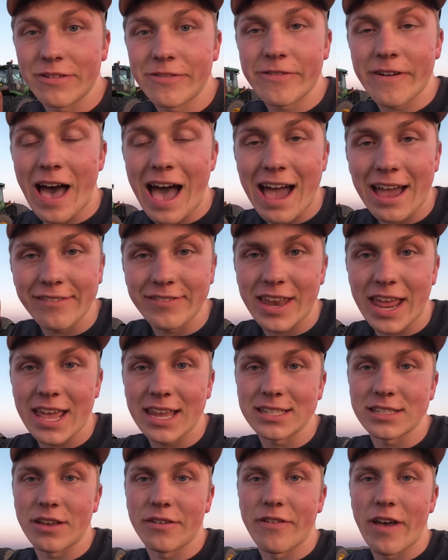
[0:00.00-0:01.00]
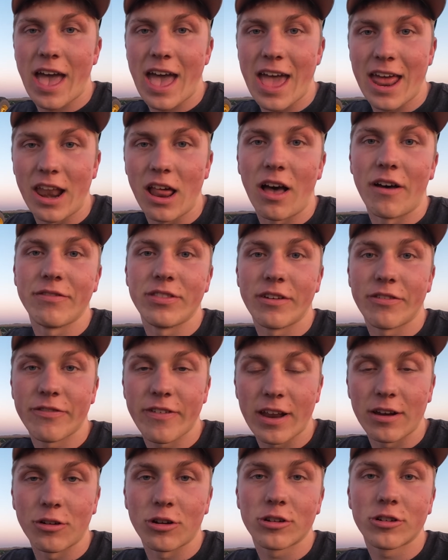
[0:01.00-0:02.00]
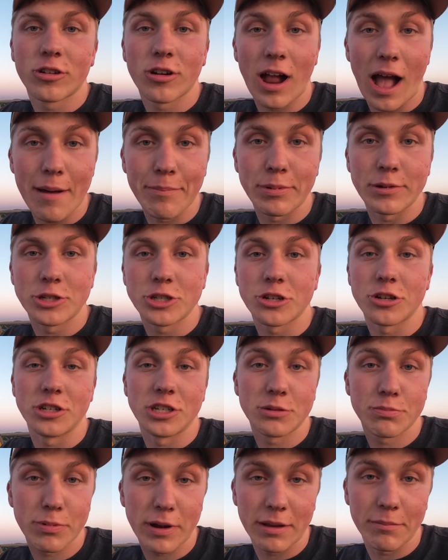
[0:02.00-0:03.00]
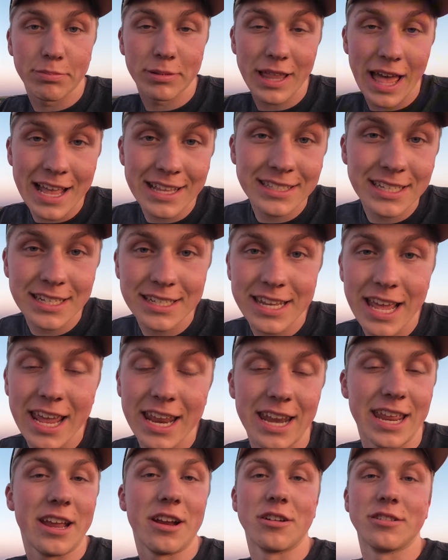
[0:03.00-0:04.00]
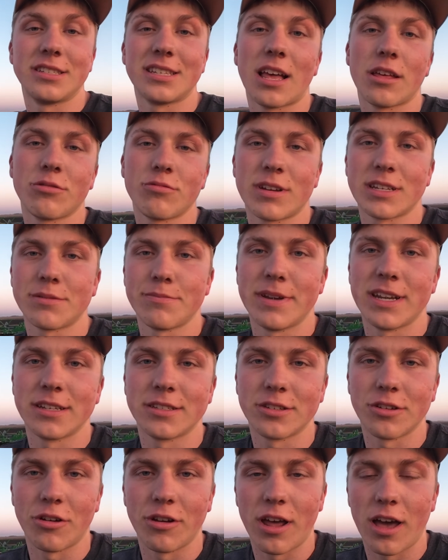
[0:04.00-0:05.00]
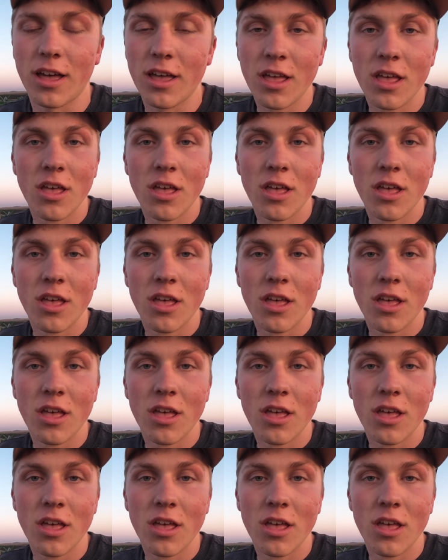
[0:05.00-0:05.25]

five days ahead of the federal crop insurance spring planting date here in southwest Minnesota.